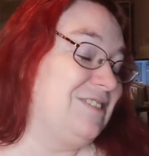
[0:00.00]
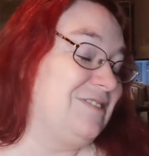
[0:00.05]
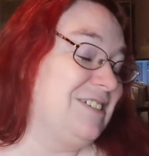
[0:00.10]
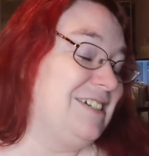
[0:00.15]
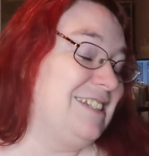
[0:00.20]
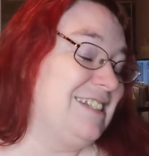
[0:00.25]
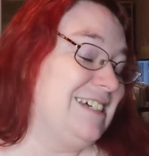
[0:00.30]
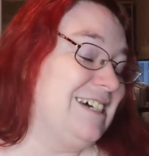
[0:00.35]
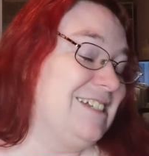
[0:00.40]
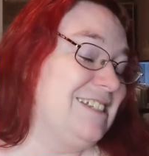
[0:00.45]

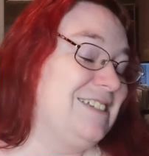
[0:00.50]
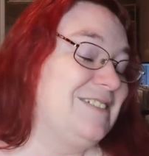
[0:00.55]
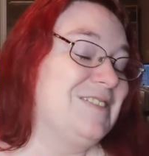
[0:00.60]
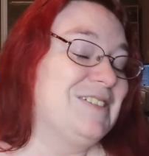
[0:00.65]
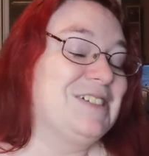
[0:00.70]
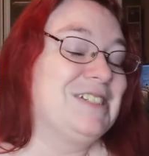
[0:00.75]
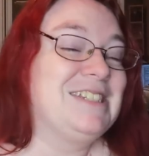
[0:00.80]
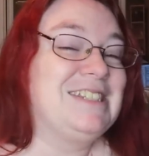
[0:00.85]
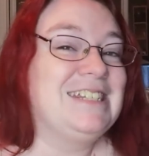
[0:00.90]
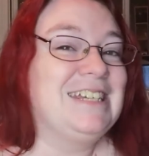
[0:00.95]
3,000
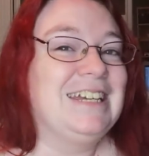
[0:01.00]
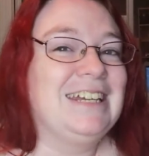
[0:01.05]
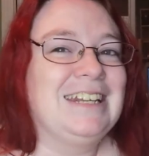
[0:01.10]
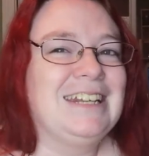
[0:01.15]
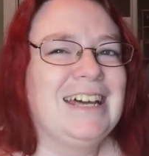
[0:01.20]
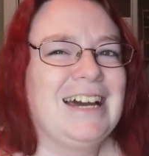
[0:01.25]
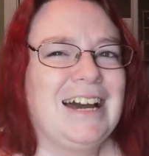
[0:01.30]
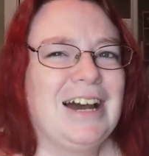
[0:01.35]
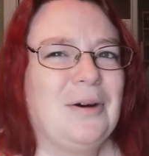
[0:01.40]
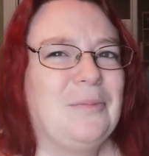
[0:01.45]
word
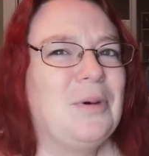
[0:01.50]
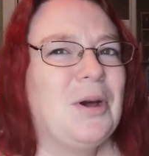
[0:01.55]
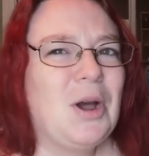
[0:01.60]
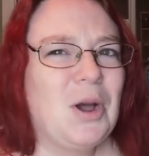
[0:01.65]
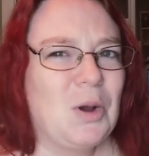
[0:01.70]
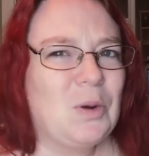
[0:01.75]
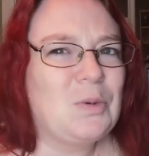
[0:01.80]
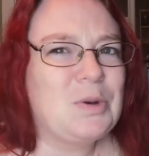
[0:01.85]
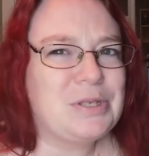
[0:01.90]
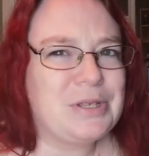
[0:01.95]
scene
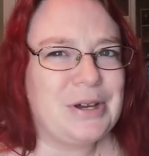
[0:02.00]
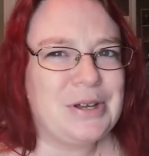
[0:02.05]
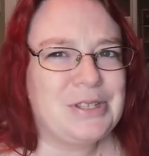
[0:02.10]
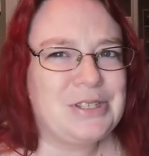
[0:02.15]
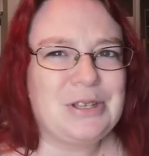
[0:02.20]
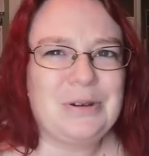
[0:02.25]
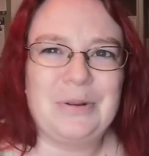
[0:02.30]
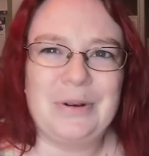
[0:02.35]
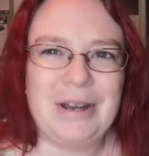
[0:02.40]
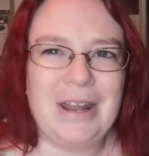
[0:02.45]
was
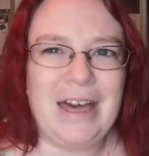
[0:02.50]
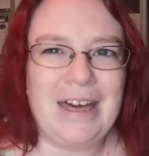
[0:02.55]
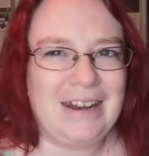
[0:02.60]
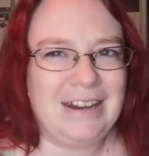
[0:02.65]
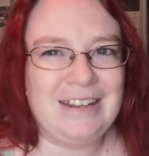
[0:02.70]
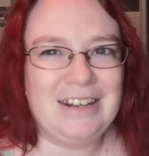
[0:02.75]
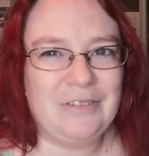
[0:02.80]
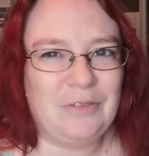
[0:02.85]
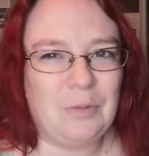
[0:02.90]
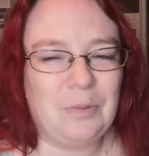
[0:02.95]
also an
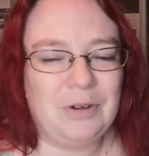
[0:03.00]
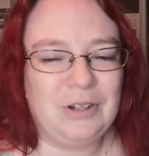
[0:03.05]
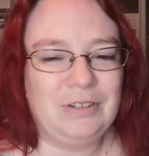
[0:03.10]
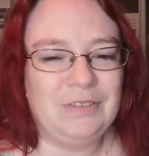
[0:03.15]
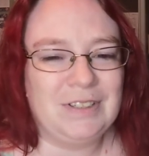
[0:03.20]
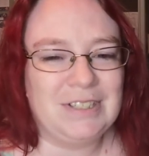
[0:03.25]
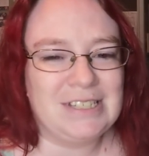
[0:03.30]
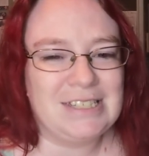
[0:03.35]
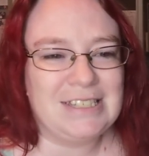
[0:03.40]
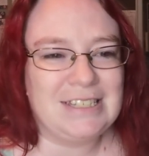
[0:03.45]
edit of a
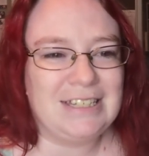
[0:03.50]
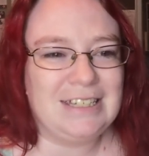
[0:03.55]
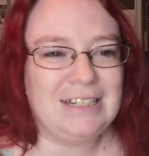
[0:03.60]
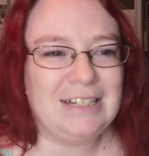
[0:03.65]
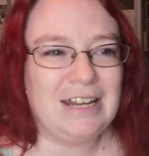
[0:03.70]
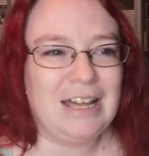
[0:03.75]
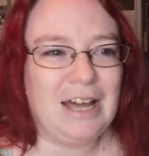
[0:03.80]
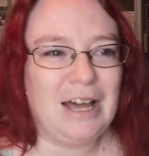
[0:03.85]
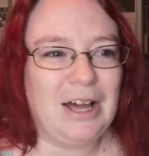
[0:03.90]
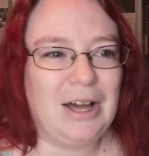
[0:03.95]
previous
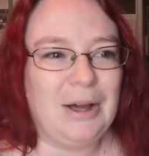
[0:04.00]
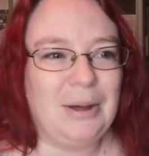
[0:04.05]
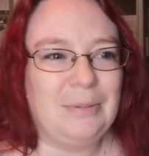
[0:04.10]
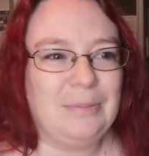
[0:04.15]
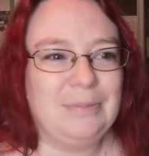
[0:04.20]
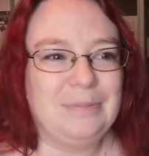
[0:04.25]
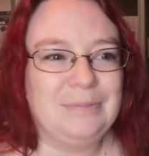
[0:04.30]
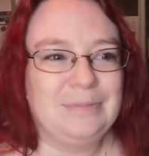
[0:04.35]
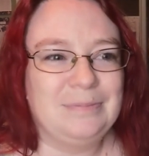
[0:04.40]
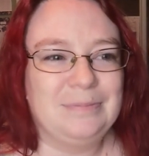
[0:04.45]
scene
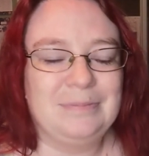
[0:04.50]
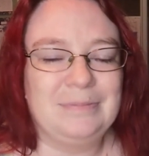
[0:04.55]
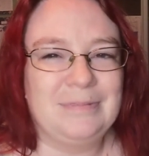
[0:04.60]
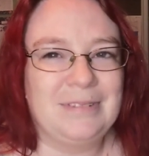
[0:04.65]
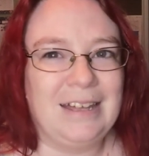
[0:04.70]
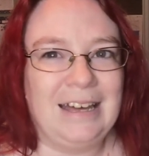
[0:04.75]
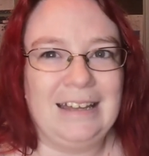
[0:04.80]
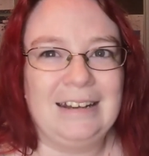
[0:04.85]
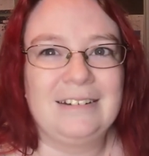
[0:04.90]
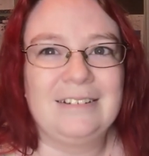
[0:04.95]

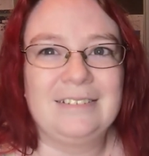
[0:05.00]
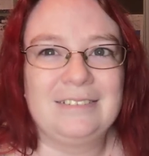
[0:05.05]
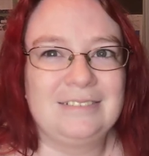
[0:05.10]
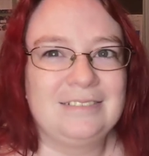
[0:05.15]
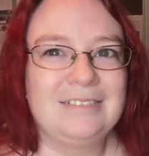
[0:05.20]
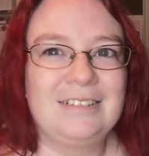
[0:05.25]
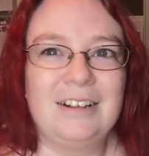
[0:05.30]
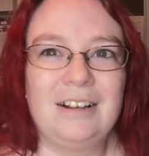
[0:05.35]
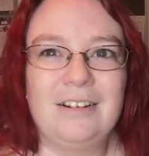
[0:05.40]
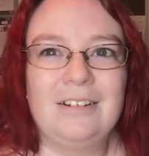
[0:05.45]
that
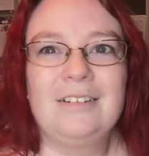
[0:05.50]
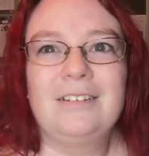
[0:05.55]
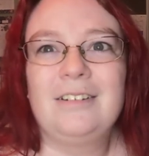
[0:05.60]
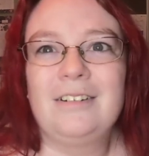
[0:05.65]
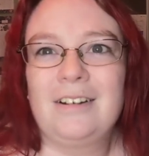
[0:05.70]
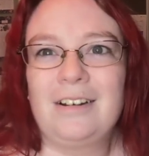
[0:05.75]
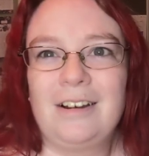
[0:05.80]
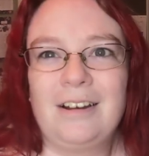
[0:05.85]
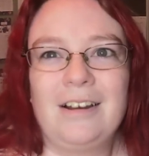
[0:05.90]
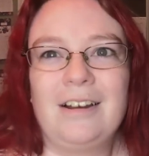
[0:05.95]

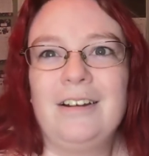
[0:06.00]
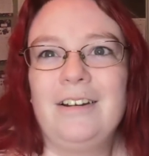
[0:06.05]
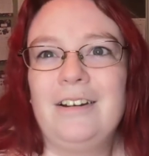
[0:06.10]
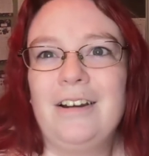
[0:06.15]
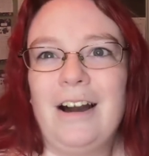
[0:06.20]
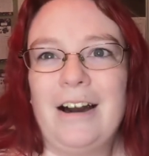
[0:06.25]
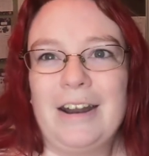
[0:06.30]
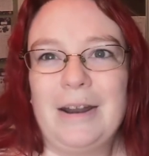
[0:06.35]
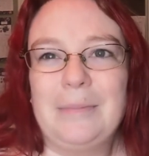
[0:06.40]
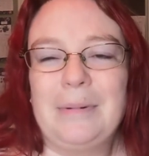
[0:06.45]

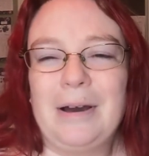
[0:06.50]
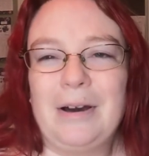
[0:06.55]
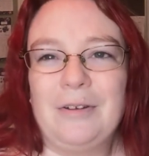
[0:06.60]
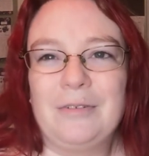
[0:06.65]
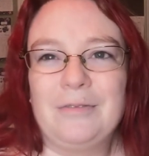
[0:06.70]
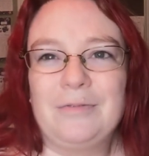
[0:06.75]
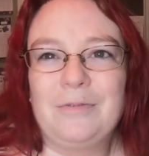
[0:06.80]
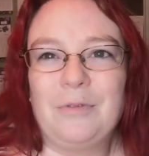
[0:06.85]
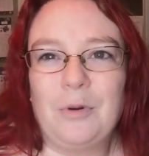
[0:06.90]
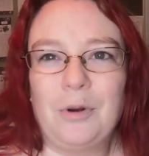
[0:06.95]
got
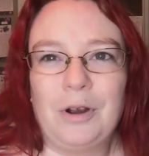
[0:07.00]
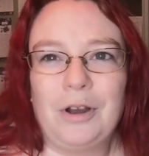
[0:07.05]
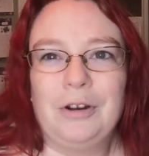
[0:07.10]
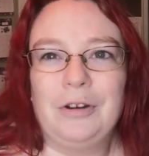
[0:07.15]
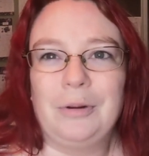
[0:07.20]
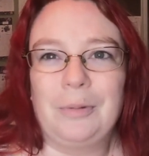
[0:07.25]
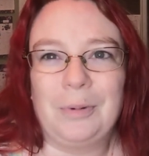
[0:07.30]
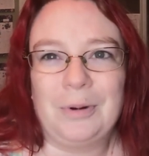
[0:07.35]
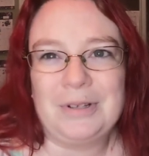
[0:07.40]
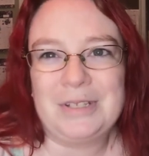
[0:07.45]
about
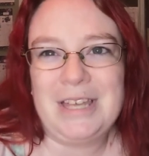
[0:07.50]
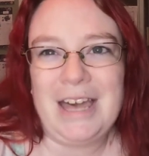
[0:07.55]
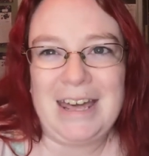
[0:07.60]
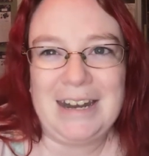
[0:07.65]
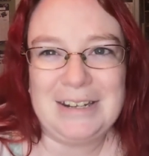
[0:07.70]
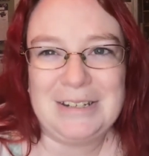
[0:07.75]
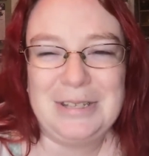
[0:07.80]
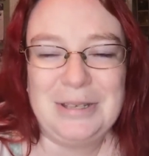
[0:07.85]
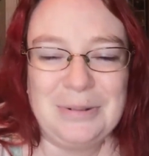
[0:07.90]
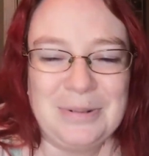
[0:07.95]
400 words
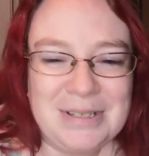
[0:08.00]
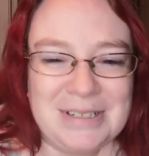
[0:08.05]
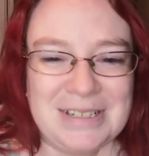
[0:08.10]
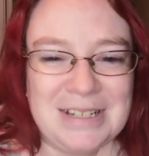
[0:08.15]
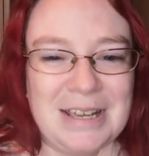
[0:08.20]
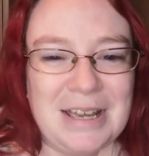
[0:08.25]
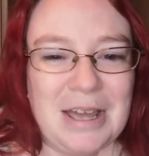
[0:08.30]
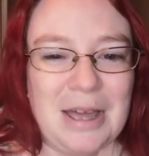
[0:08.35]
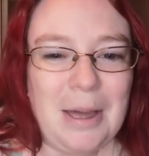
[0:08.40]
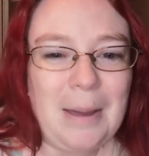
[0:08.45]
added to it,
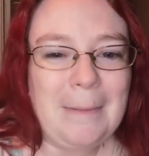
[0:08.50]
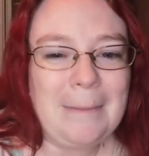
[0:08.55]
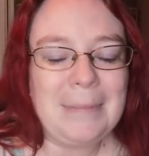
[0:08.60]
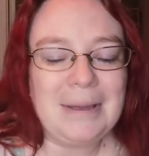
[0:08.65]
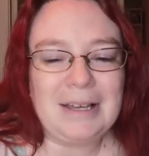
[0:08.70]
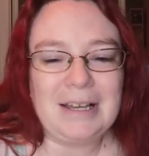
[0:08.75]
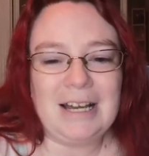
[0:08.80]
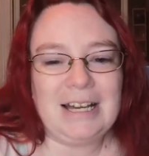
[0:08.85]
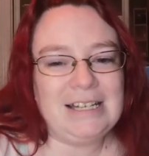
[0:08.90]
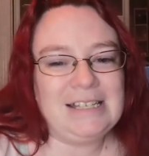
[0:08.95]

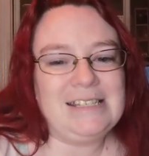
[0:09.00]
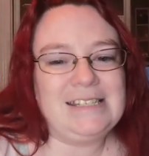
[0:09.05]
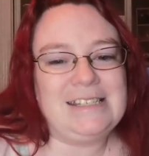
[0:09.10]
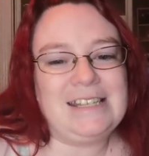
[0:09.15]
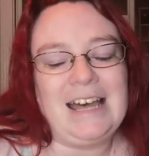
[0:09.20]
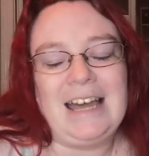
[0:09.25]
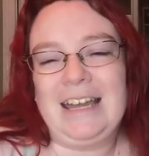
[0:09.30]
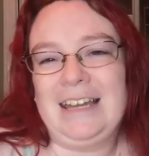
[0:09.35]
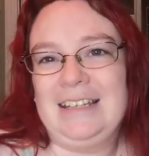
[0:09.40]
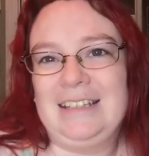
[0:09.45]

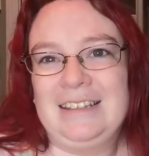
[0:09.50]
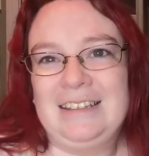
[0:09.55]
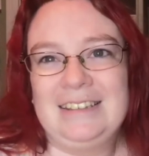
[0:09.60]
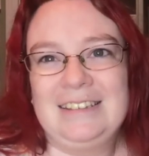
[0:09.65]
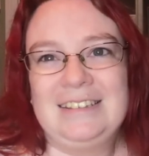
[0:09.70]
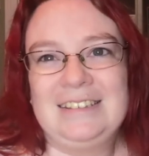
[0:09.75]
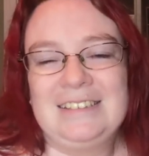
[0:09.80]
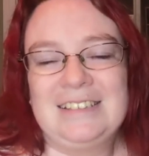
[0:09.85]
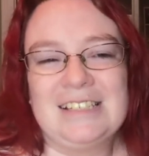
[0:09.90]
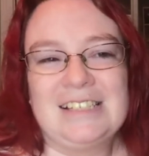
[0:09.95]
because I
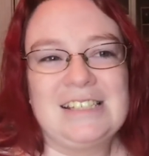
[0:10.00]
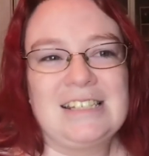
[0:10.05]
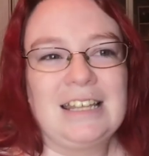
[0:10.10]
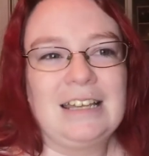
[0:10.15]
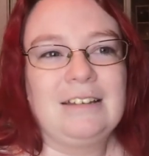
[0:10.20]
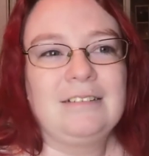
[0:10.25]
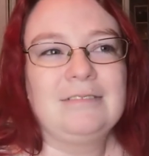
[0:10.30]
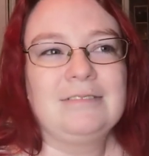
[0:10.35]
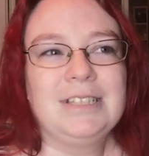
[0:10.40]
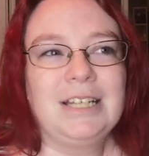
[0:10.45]
just
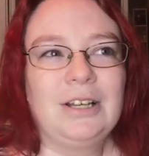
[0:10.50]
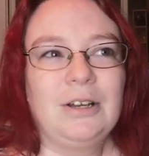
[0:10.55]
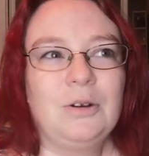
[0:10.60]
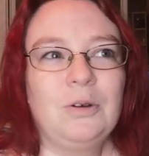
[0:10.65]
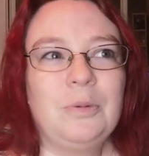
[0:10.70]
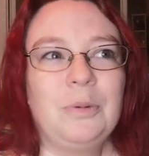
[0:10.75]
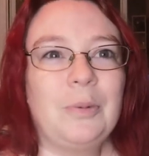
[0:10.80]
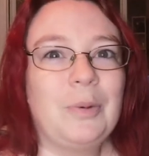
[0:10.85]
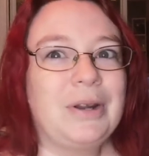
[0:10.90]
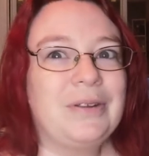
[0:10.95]
was like,
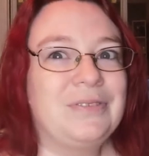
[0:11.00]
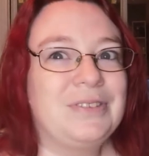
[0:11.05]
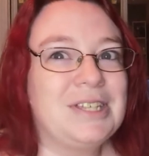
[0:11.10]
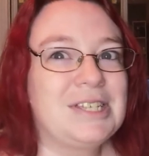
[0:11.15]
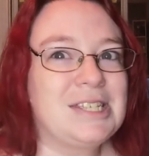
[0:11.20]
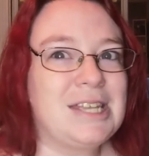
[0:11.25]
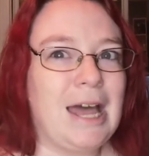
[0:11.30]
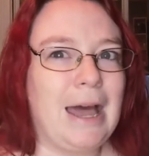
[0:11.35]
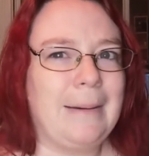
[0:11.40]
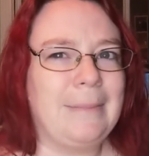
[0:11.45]
oh, but what if
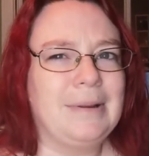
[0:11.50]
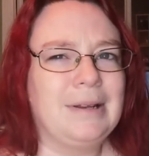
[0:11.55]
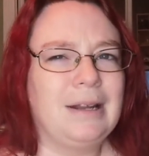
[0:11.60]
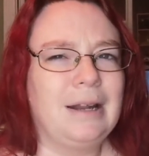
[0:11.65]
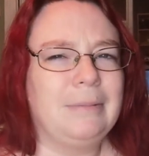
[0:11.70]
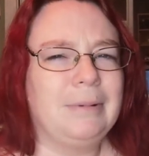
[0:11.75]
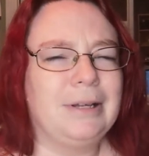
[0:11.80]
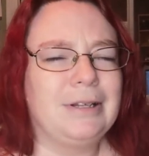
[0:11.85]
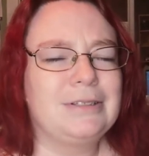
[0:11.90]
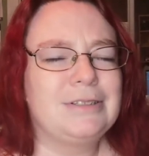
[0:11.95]
this happened?
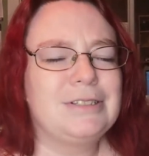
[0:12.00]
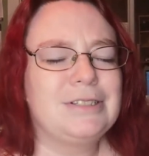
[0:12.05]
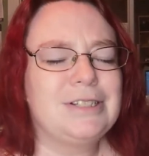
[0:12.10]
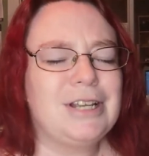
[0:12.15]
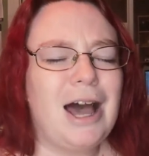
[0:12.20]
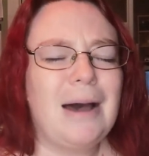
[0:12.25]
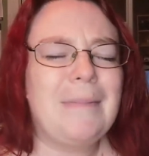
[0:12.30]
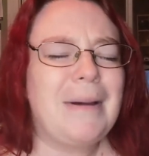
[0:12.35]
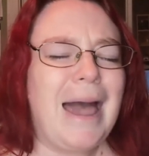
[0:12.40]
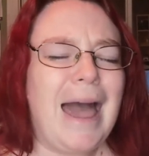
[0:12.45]
I'm like,
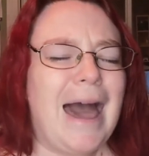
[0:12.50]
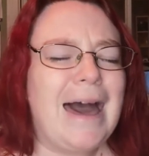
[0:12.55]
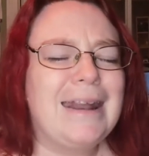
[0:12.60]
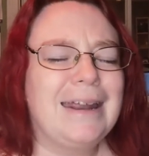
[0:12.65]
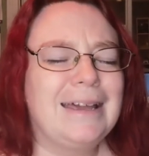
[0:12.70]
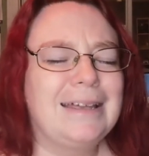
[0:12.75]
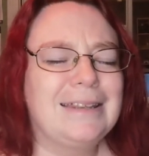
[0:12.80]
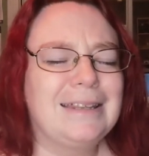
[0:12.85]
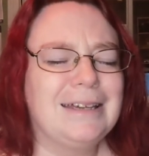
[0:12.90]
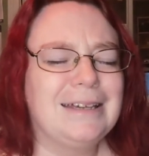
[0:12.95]
stop
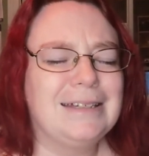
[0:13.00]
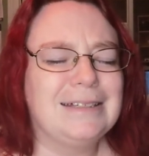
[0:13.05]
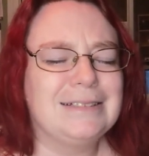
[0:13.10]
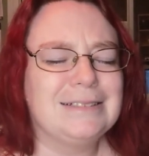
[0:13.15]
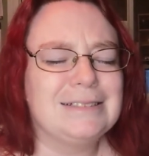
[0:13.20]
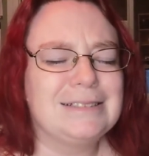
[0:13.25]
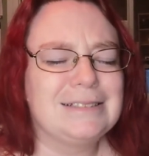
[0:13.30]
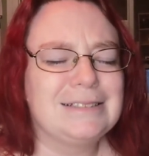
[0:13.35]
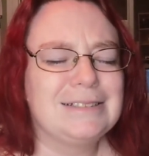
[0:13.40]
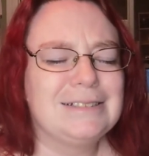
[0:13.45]
adding
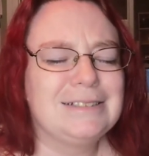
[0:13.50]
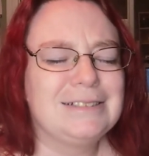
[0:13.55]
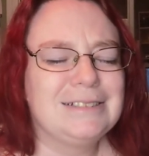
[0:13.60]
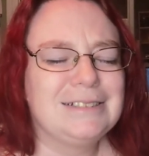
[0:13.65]
things